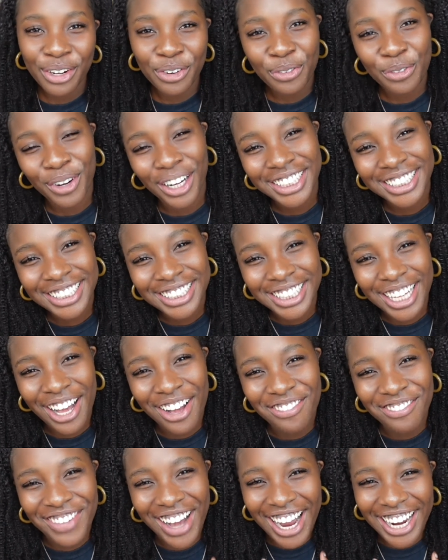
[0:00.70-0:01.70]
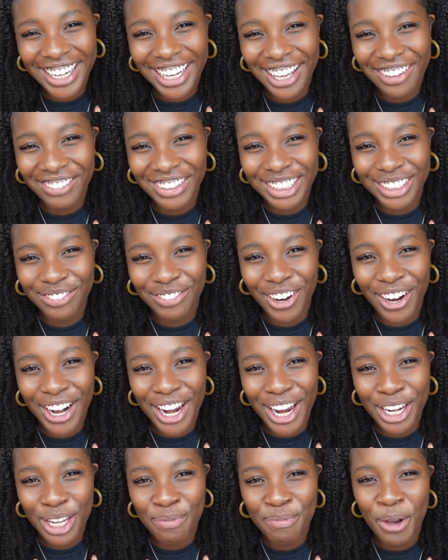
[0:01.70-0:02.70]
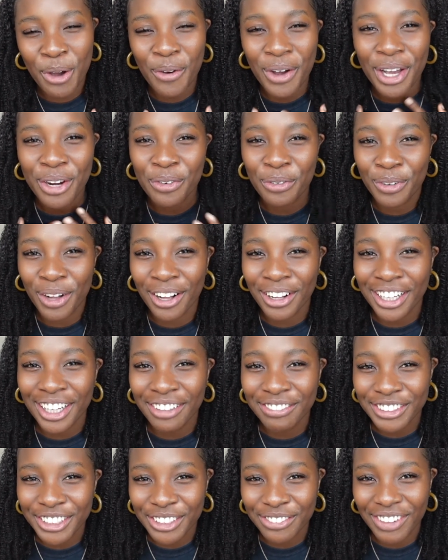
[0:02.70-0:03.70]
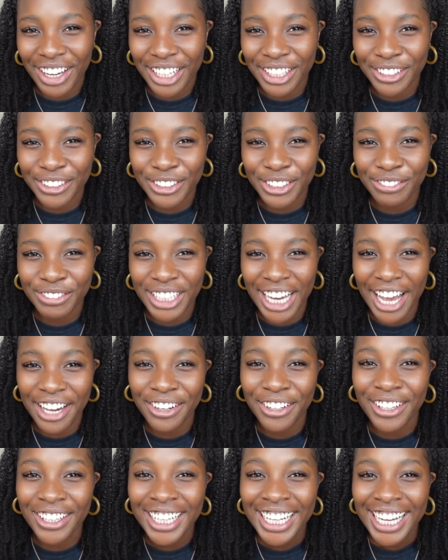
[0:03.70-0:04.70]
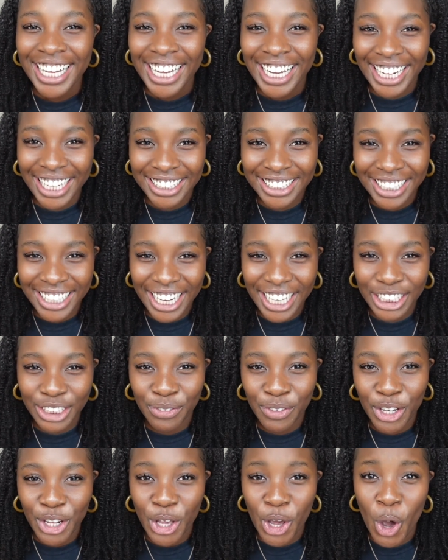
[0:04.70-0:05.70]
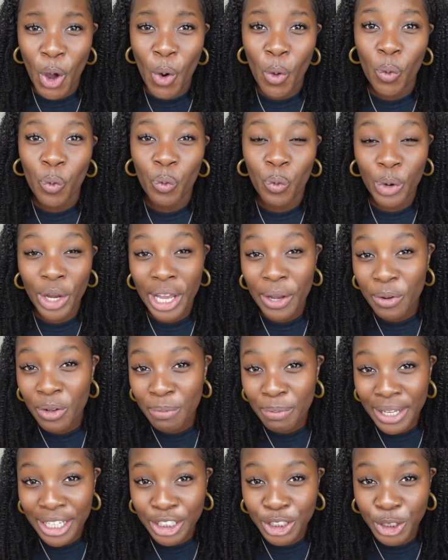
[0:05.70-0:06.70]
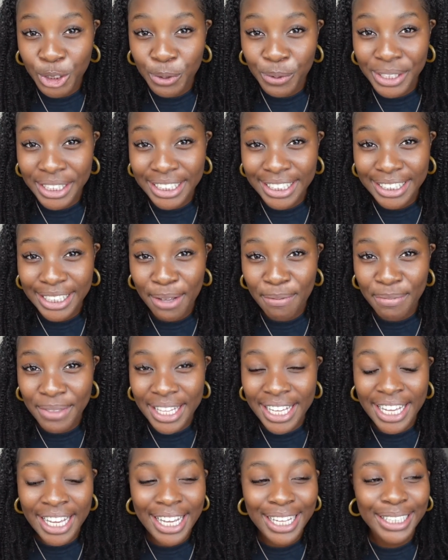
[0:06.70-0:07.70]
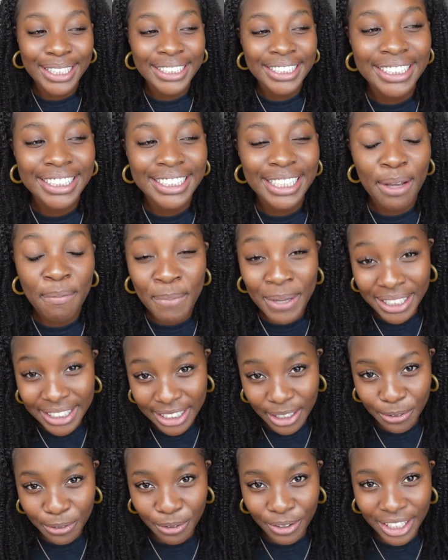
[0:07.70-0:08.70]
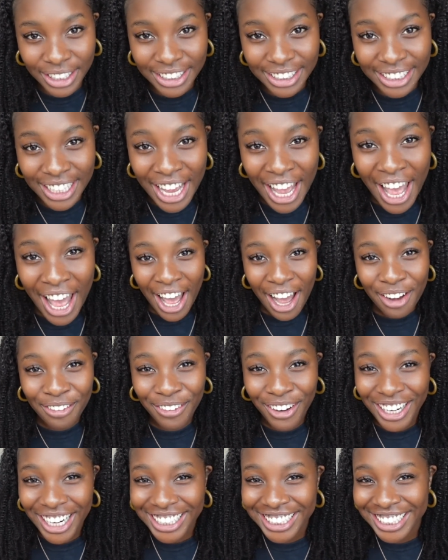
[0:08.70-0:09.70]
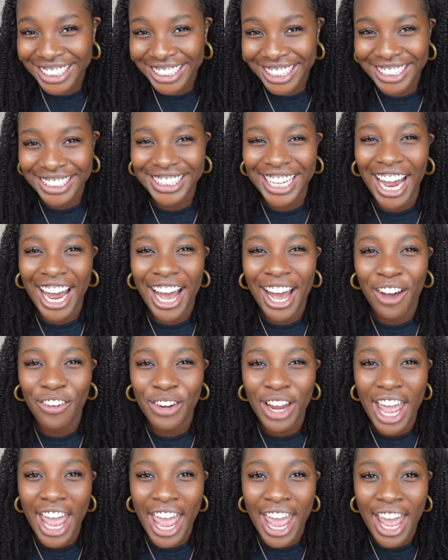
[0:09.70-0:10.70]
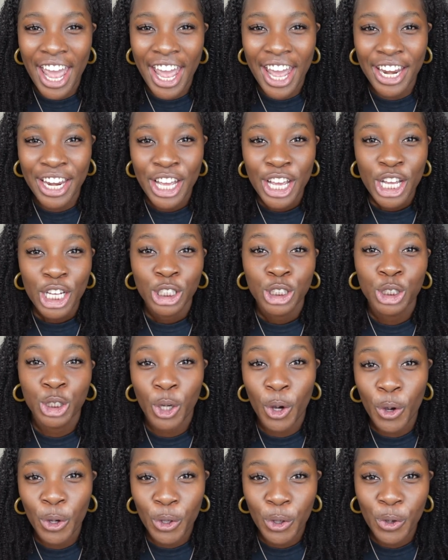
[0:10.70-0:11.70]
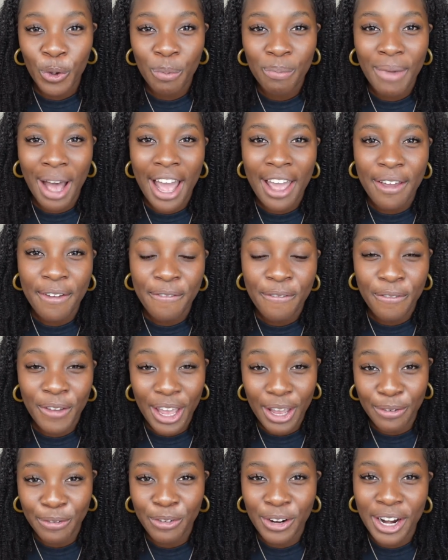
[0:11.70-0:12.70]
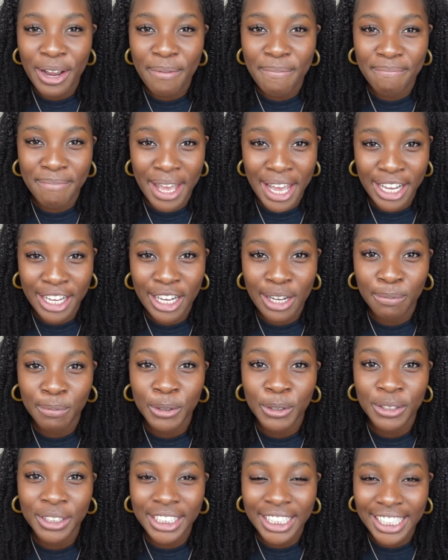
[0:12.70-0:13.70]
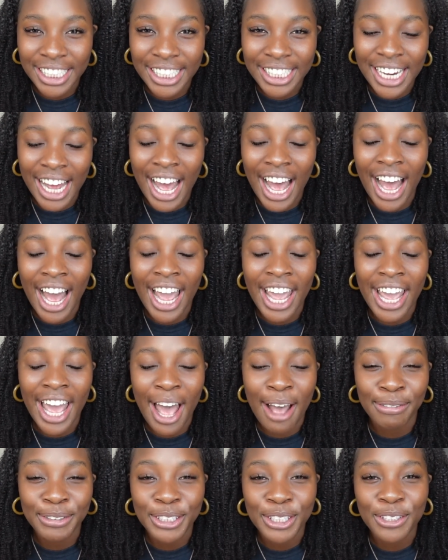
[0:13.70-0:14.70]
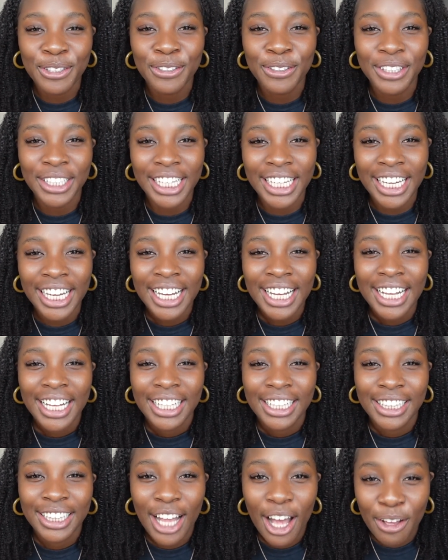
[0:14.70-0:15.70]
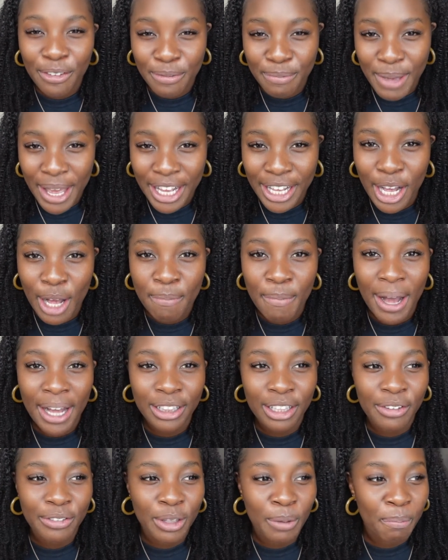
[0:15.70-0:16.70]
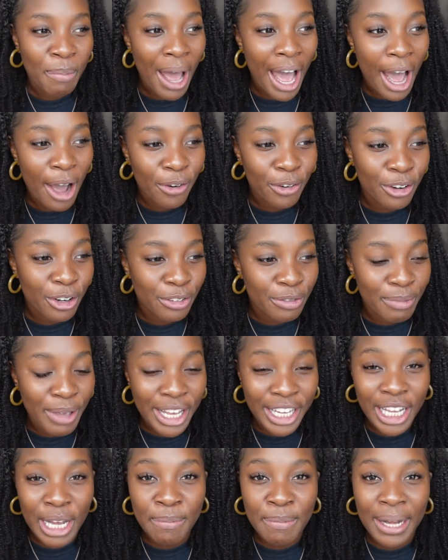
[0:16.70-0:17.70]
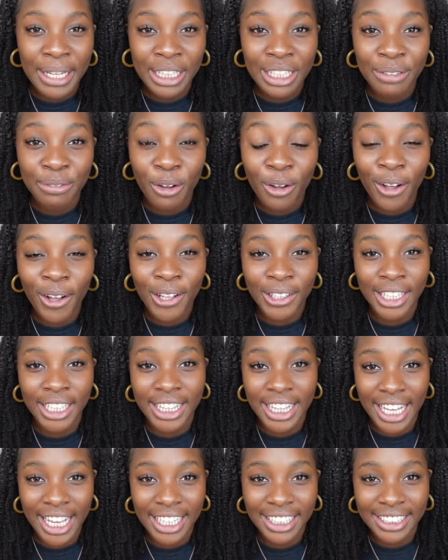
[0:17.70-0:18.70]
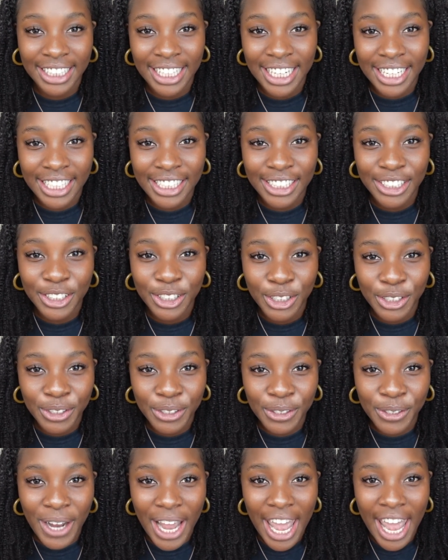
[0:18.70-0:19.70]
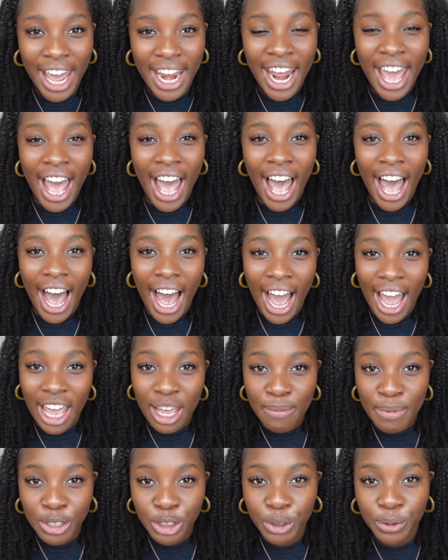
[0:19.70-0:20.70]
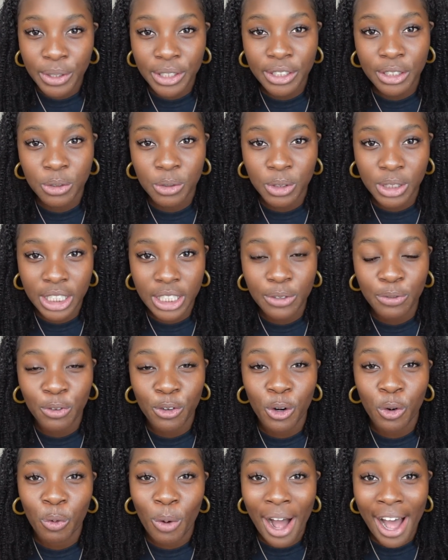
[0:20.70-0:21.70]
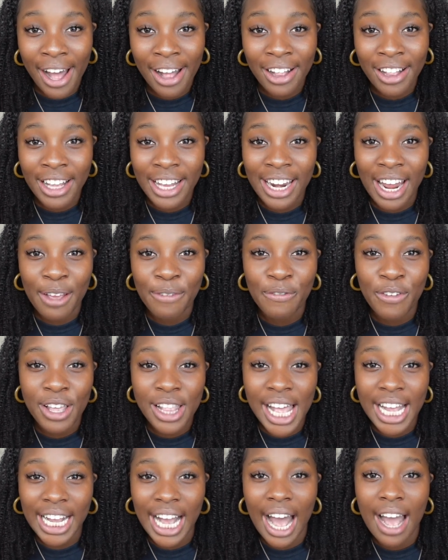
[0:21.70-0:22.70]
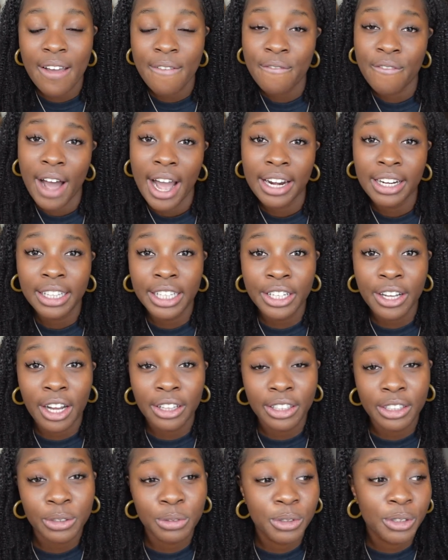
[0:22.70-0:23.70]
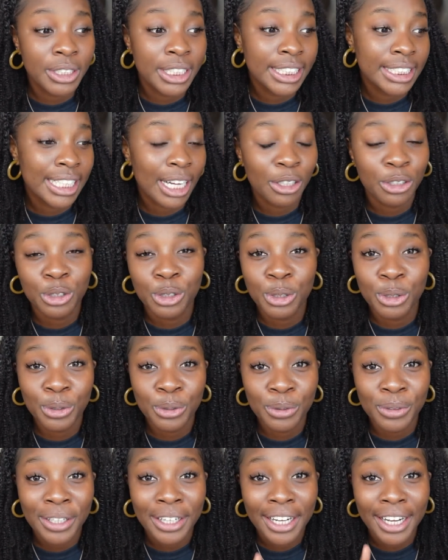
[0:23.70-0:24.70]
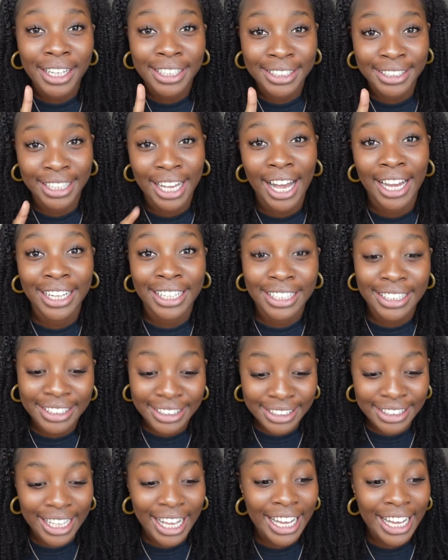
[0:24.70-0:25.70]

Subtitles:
what's up? My name is Amara Anibo and welcome to my YouTube channel. In today's video, we will be doing something a bit different. I wanted to sit down and show you my favorite makeup routine. I absolutely love makeup. I love the power of makeup. I love all the things that it can do. And I have been doing this routine for a while and I feel like I finally got this routine down to a science,